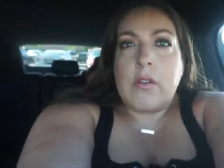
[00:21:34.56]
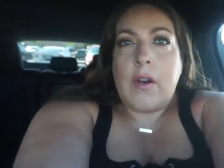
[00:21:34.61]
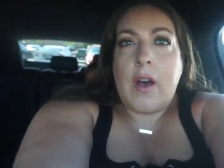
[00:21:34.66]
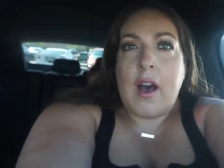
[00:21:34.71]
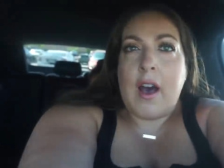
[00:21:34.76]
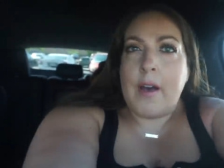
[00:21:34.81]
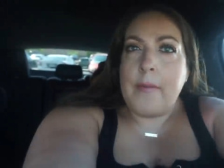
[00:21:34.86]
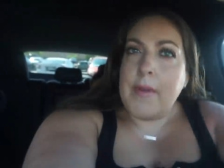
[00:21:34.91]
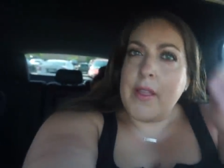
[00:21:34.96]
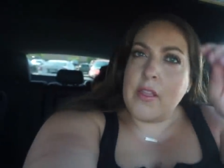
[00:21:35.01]
so
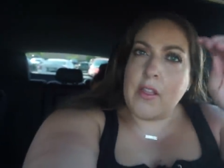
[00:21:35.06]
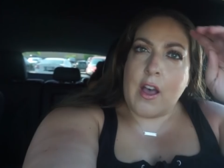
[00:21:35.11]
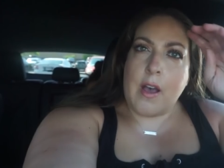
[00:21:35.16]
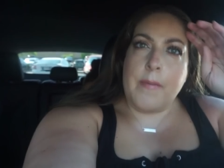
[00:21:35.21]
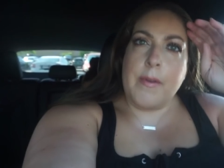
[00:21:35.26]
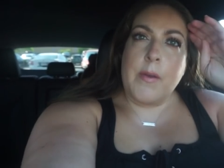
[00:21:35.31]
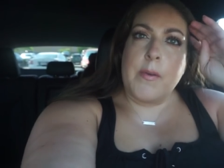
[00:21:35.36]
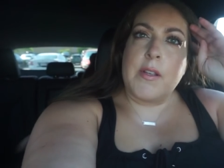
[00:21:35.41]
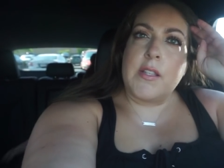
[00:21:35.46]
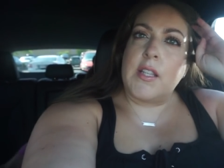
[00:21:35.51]
Hobby
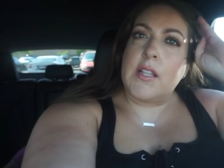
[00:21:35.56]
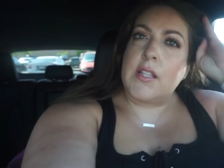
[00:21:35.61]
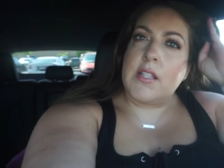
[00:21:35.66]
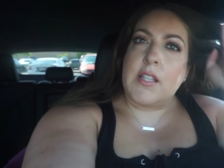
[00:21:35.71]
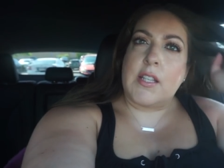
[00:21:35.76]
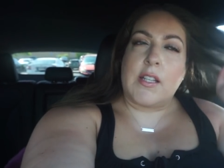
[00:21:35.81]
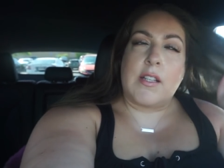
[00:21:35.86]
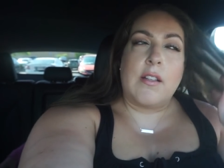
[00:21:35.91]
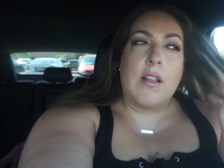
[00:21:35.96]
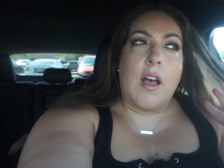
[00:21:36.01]
Lobby was a,
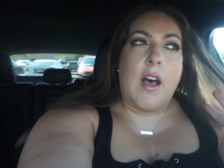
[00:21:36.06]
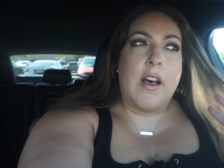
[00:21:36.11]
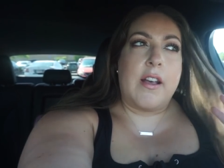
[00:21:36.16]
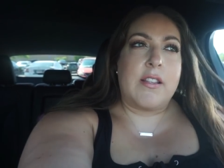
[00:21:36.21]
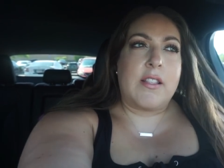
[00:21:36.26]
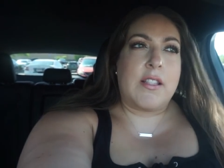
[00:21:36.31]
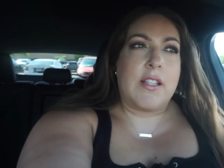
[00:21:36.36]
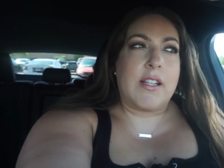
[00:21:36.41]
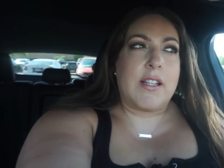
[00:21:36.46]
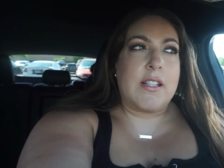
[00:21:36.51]
su a
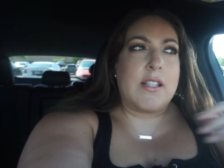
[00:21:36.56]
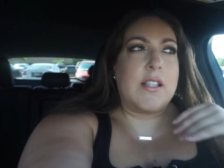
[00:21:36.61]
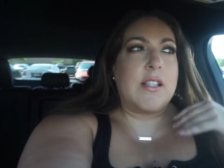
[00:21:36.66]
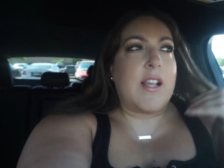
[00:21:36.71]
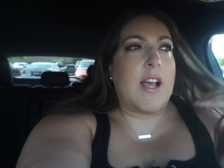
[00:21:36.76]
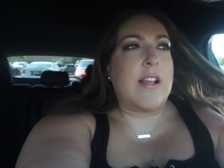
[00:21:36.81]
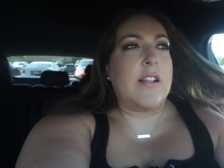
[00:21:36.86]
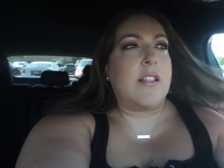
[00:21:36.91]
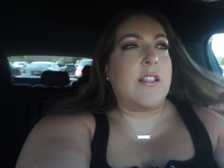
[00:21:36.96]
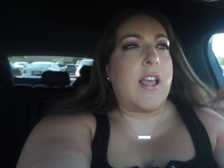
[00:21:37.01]

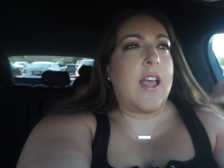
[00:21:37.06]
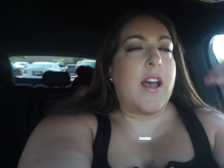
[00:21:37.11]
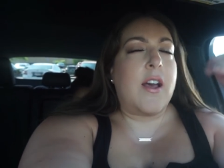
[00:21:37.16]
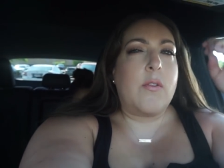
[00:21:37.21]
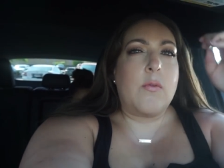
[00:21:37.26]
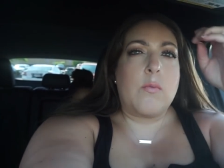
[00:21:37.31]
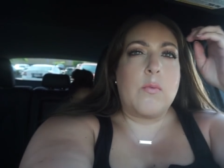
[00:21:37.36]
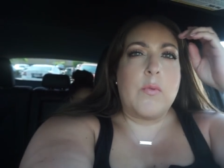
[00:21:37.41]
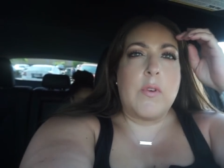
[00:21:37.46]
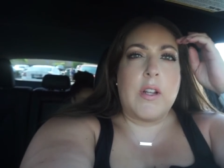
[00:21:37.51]
success. They
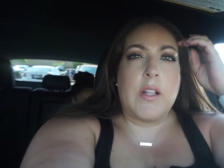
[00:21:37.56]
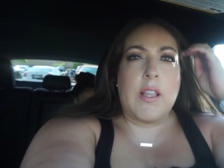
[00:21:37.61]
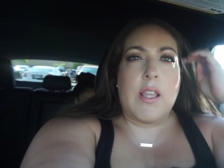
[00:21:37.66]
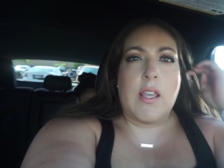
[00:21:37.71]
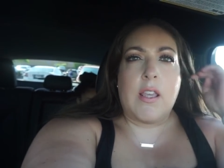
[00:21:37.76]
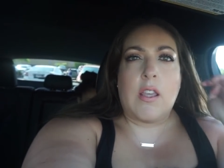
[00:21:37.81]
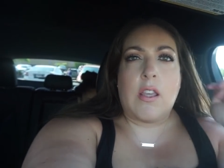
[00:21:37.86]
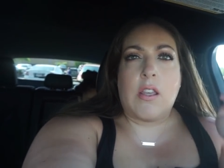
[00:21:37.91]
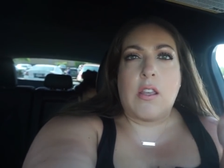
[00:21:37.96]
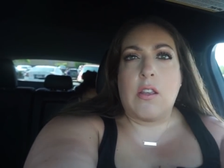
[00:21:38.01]
had
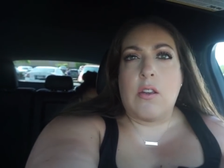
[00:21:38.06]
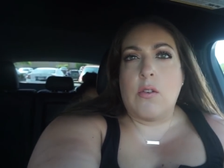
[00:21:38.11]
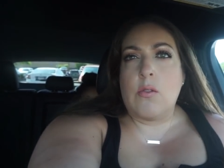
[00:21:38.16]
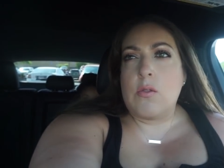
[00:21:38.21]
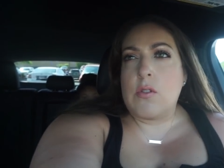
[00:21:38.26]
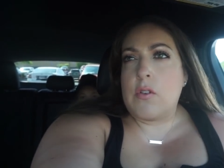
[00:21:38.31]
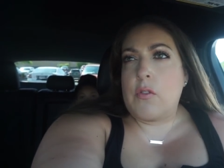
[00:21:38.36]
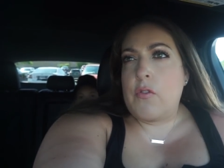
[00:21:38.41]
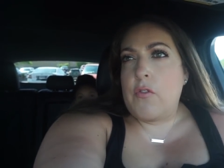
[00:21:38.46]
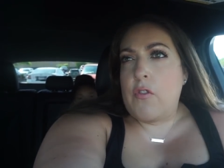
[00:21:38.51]
really
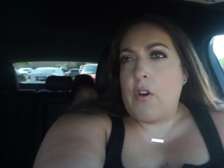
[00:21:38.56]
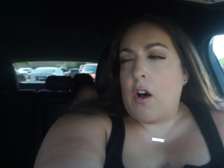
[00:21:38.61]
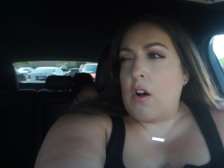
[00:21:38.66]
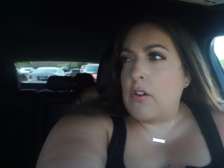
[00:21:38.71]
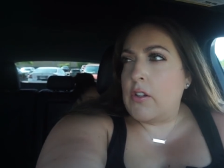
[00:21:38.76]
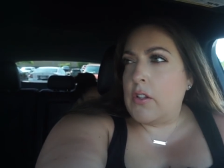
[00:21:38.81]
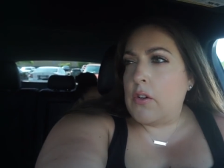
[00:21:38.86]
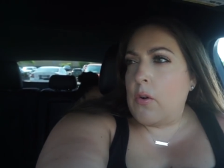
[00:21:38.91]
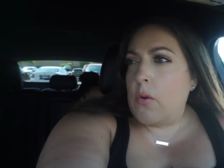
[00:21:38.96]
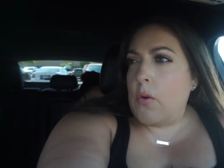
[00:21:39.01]
cute fall
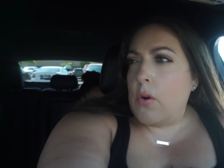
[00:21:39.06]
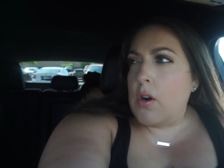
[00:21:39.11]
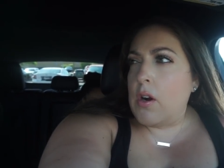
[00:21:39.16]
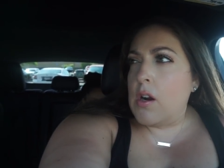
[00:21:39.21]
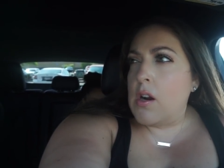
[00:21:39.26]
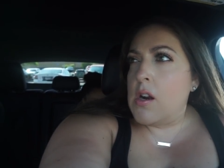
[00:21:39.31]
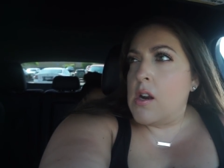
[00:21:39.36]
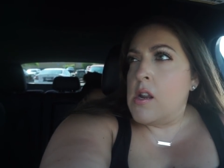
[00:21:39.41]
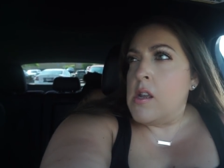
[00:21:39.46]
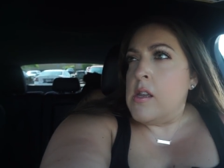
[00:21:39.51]

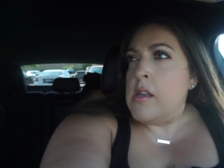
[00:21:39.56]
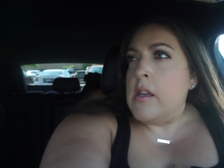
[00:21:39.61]
decor.